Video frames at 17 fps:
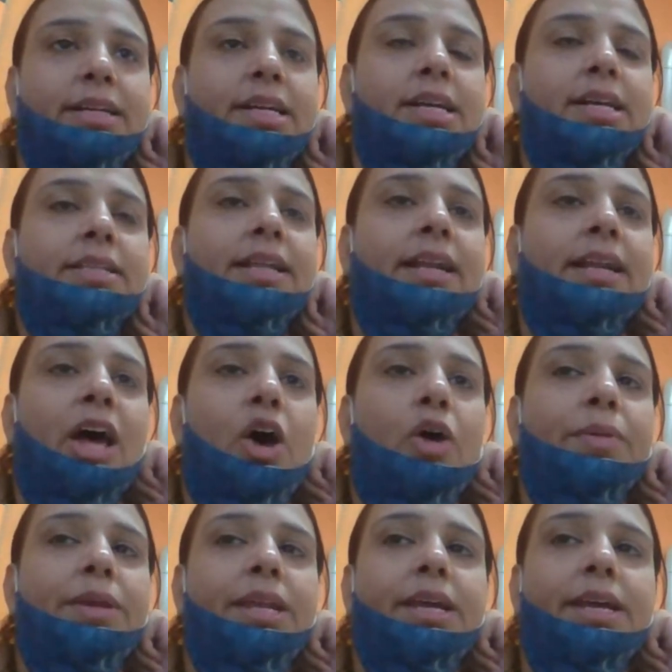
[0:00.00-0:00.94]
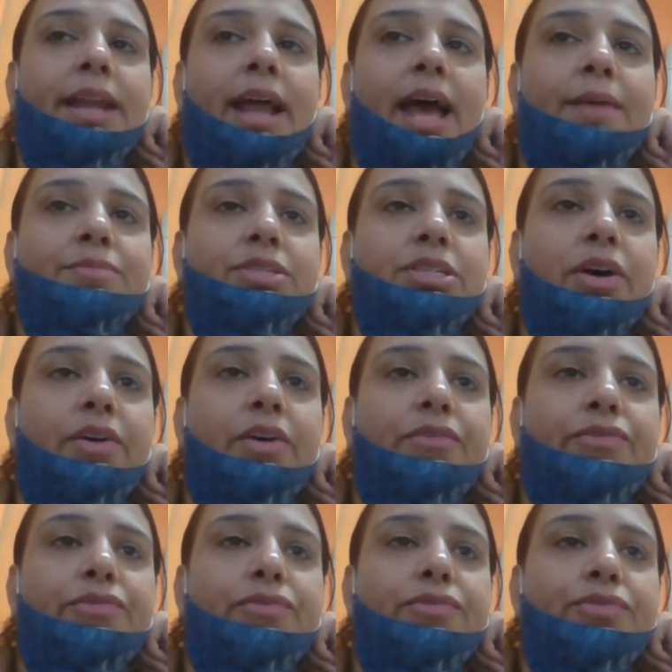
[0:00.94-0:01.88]
how many grams of
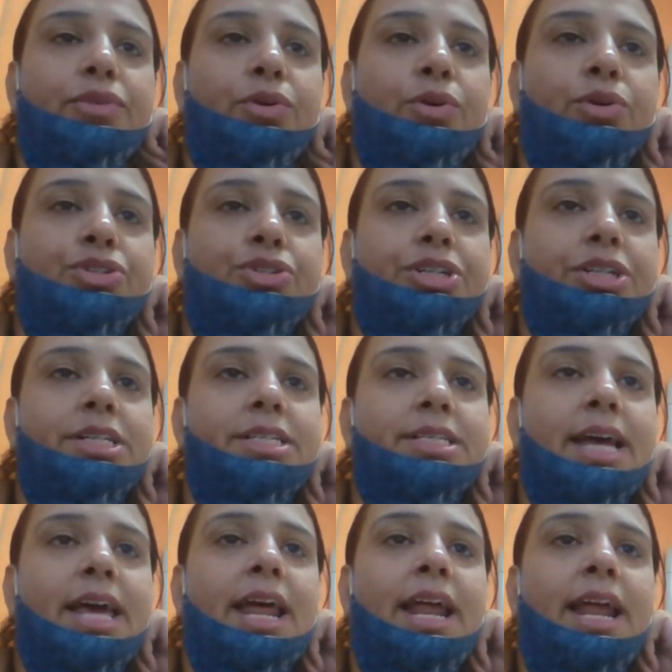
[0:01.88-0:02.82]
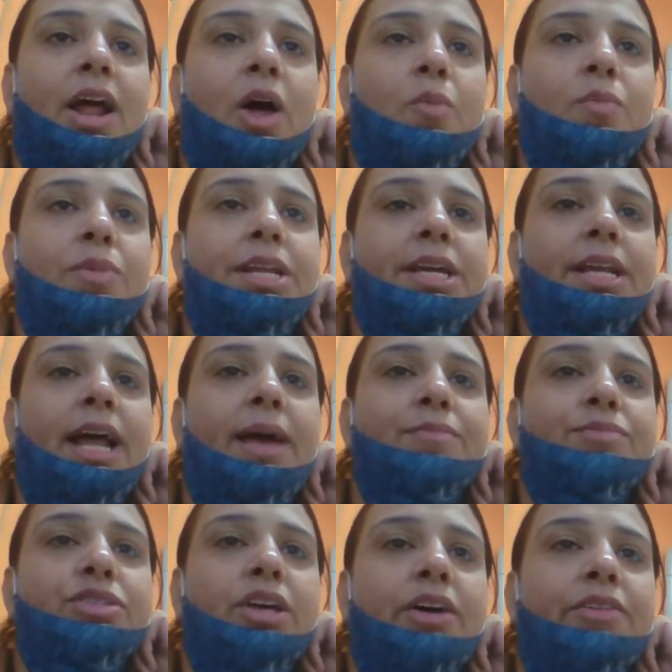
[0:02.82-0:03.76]
lotion is there and how many
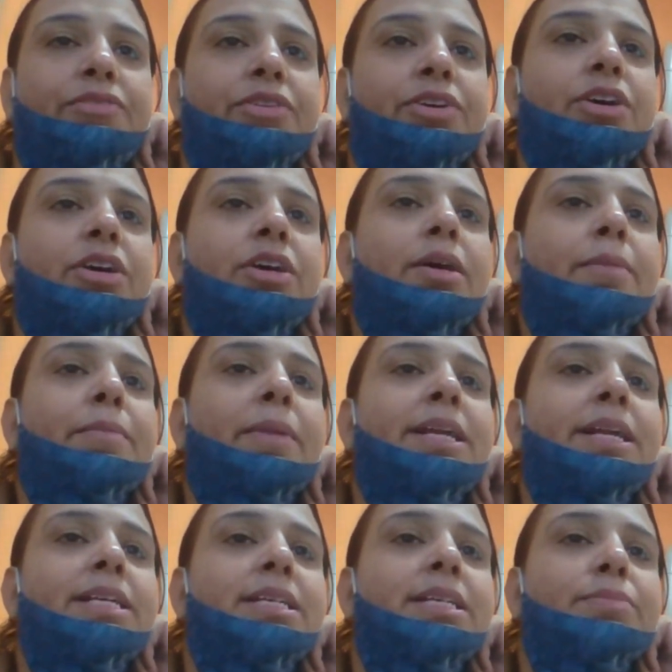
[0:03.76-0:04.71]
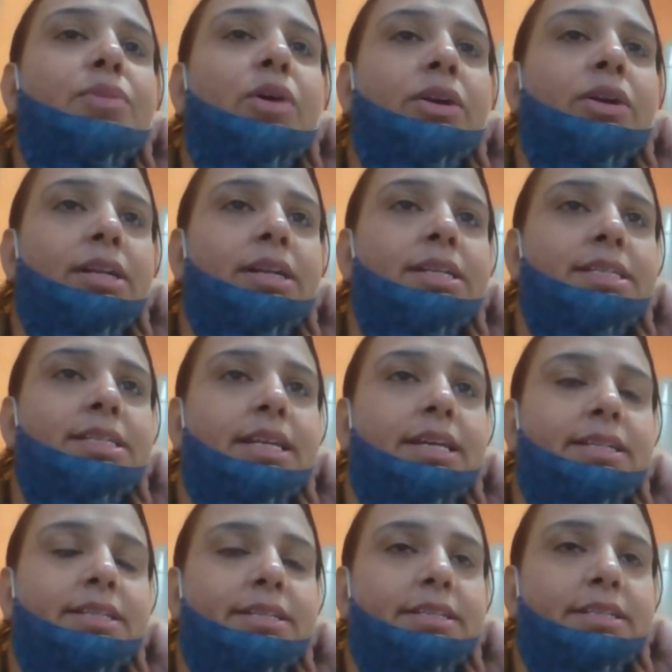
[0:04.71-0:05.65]
grams of medicine bottle is
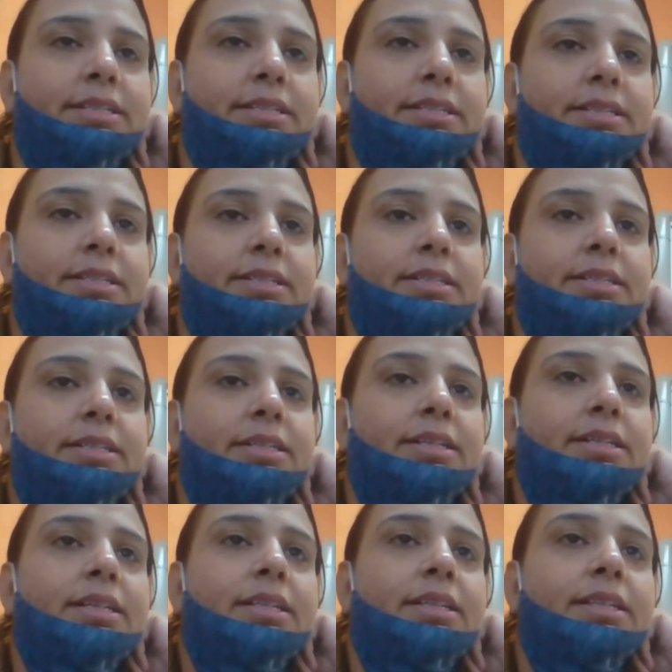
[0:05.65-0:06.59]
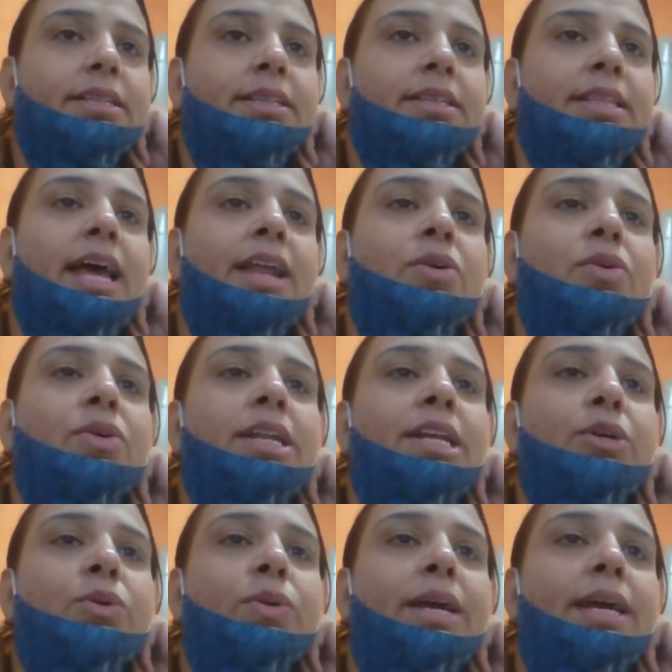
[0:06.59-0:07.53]
that. Then only
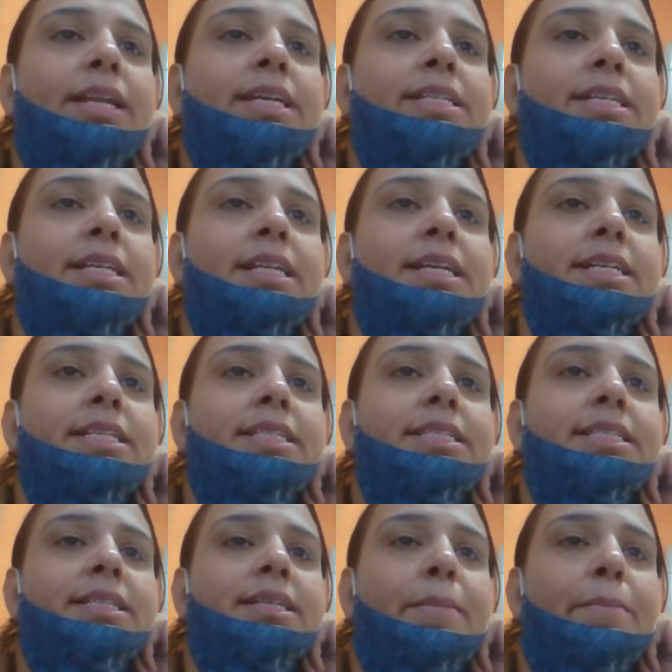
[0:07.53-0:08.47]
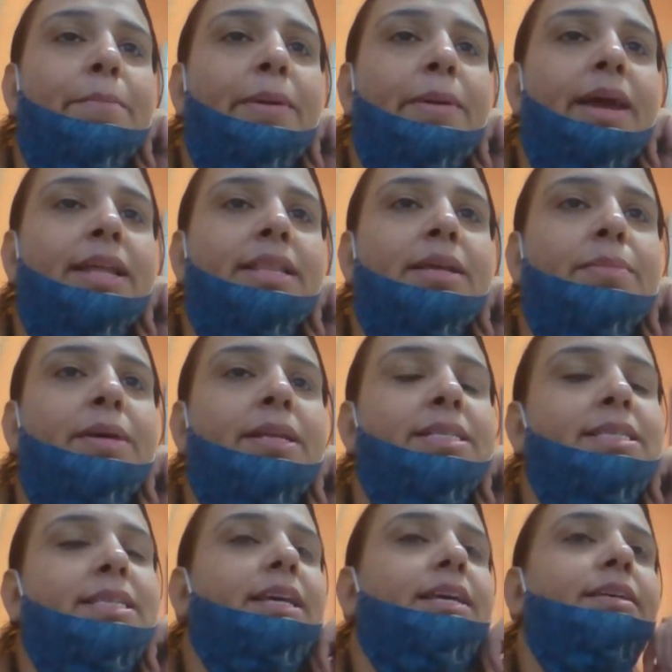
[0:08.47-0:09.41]
you can easily compare them and
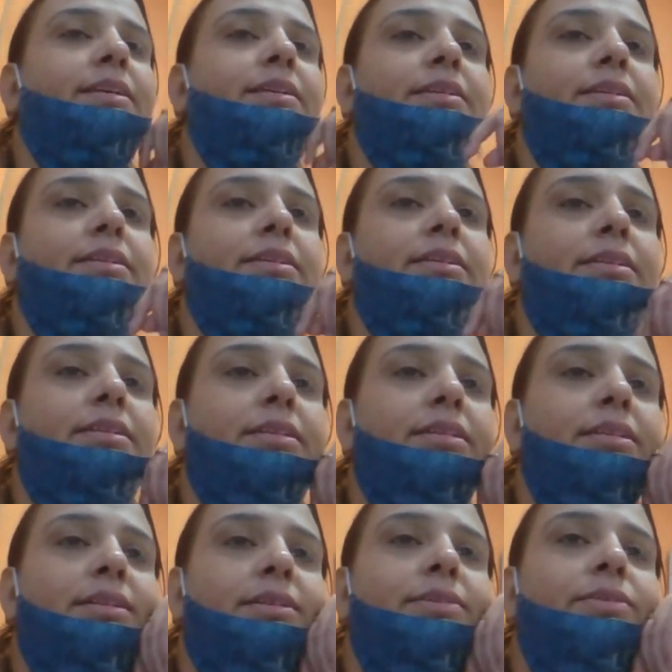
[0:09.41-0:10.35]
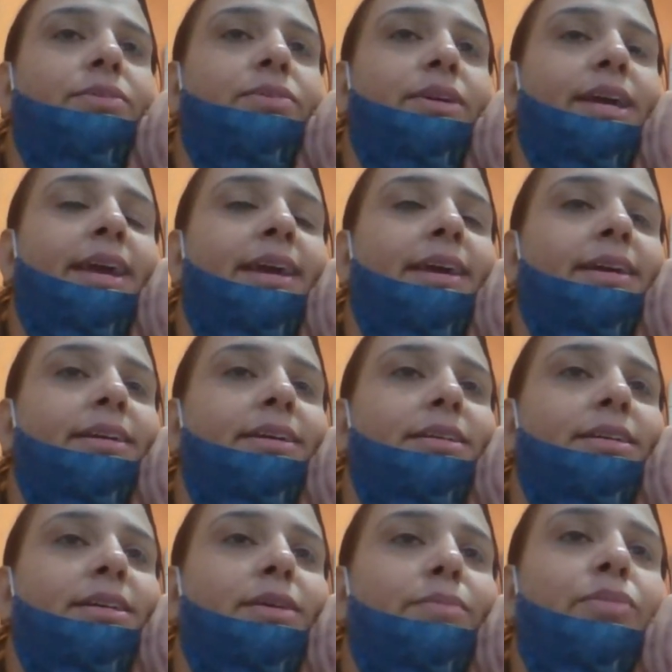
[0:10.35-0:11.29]
say, okay?
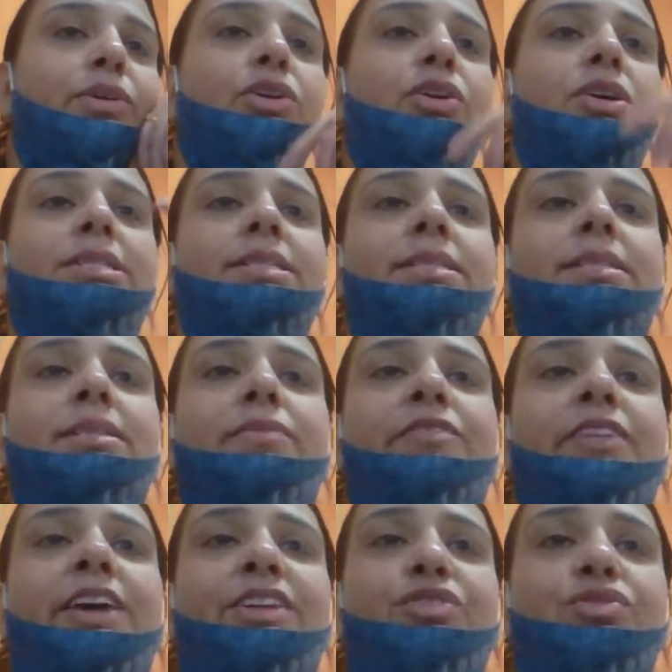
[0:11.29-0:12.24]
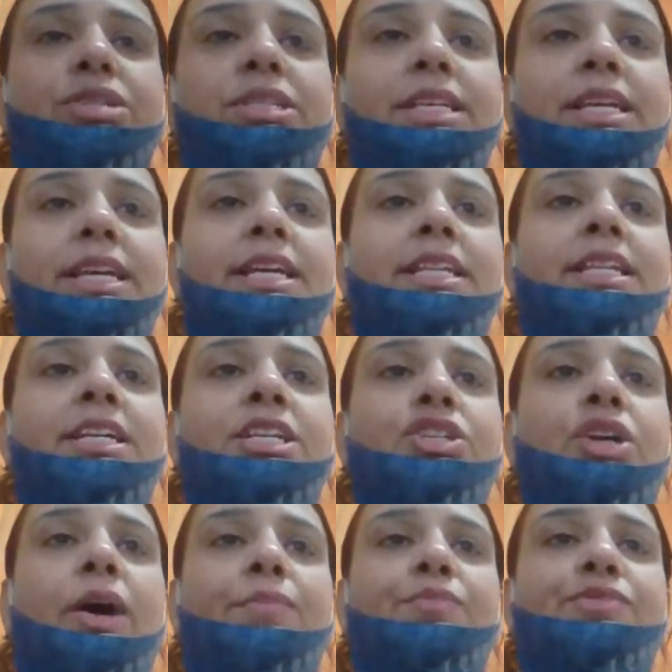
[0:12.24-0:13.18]
Because when you see these
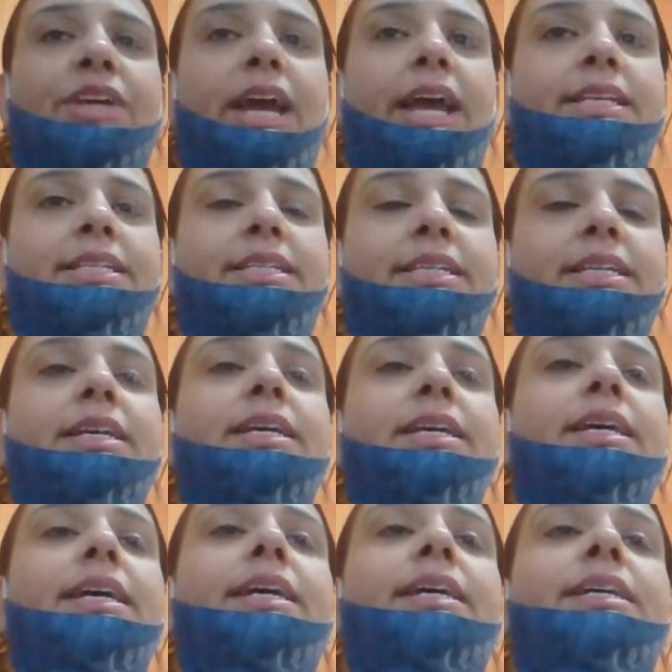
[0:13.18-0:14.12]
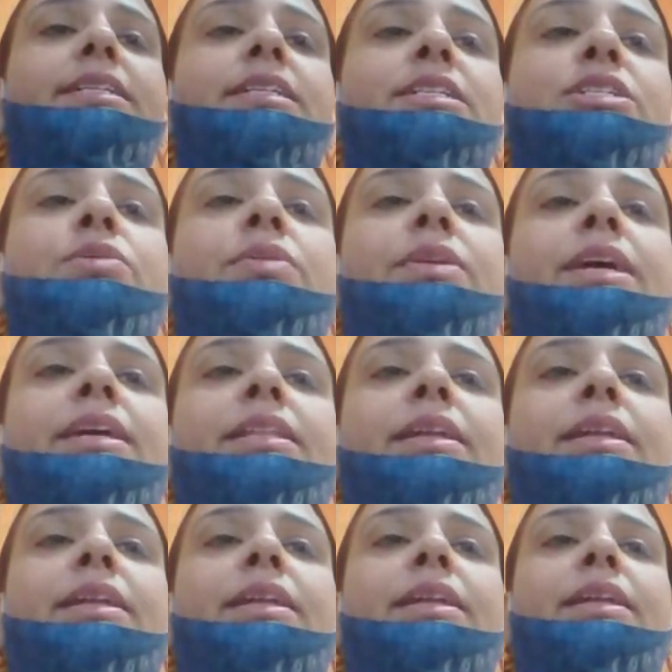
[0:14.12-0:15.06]
objects, it is looking they
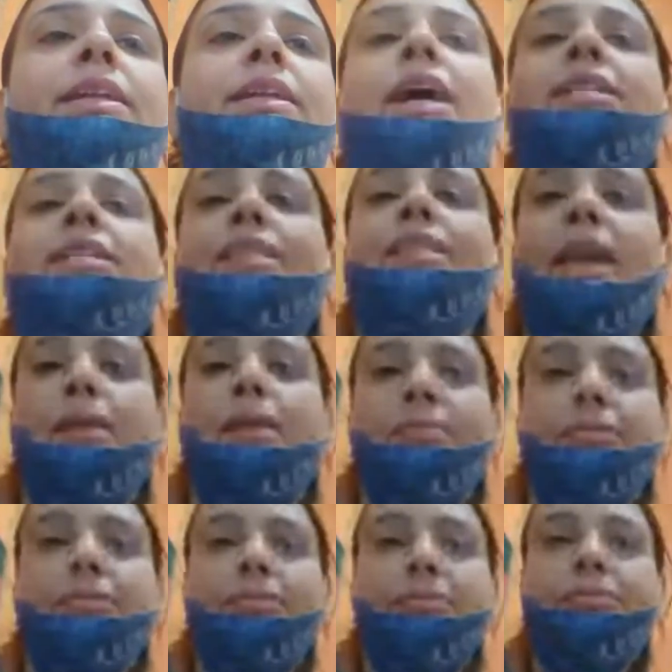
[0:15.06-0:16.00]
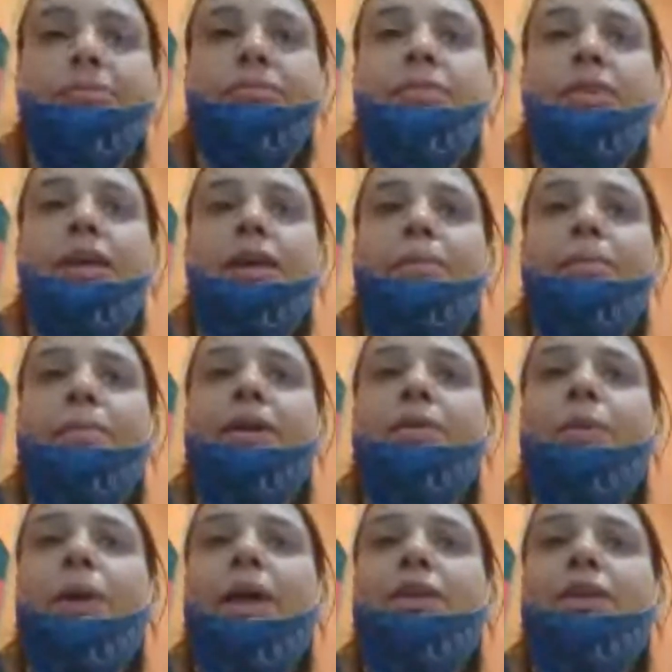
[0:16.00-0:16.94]
both are same. But
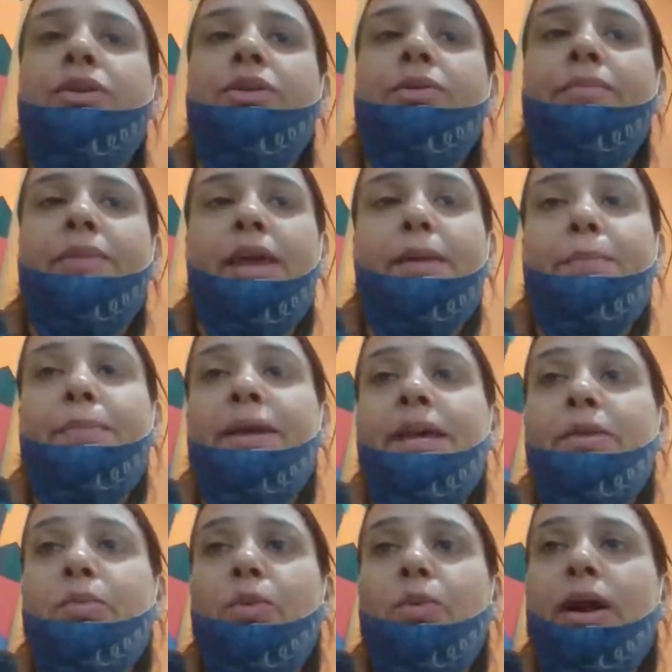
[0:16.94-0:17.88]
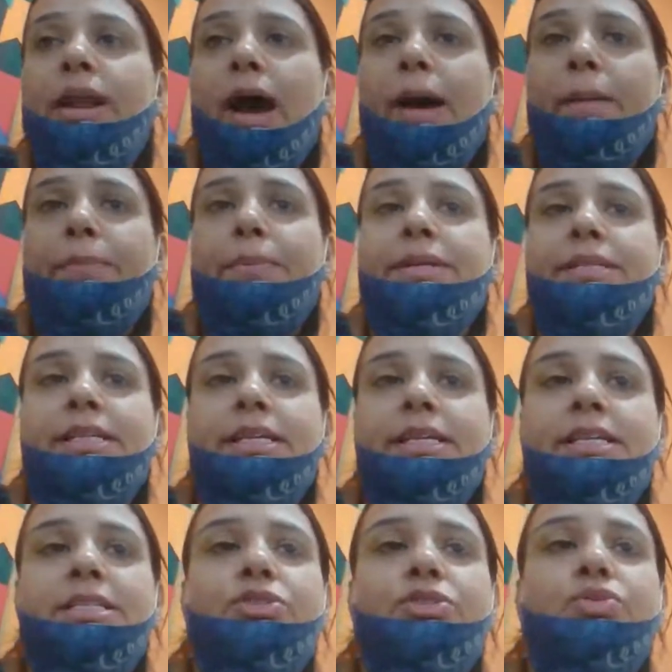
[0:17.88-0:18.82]
when maybe what happens
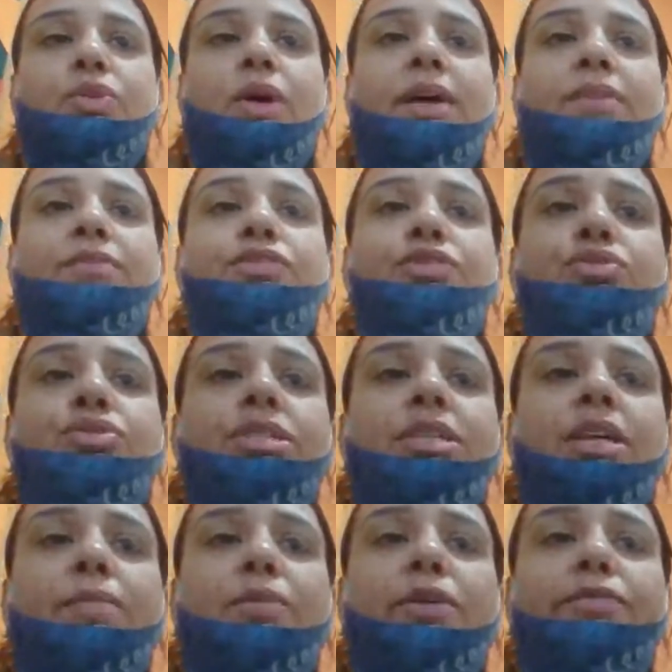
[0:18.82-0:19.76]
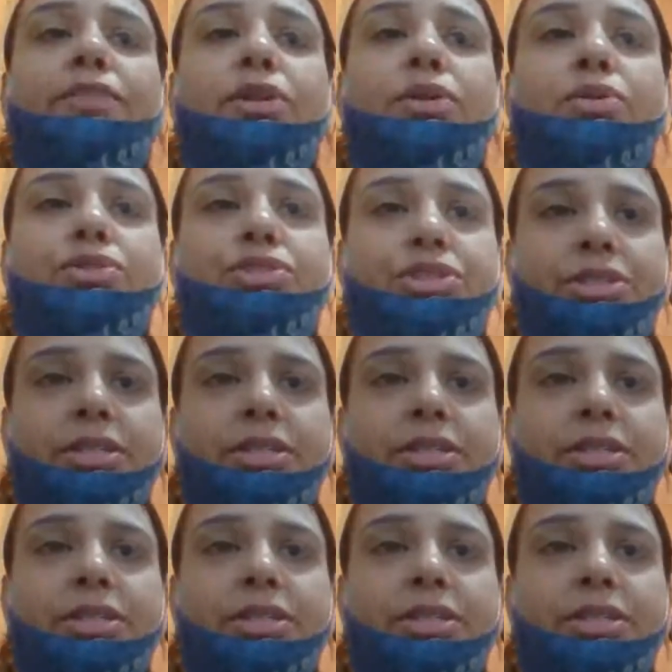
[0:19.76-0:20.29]
is you have used some of the lotion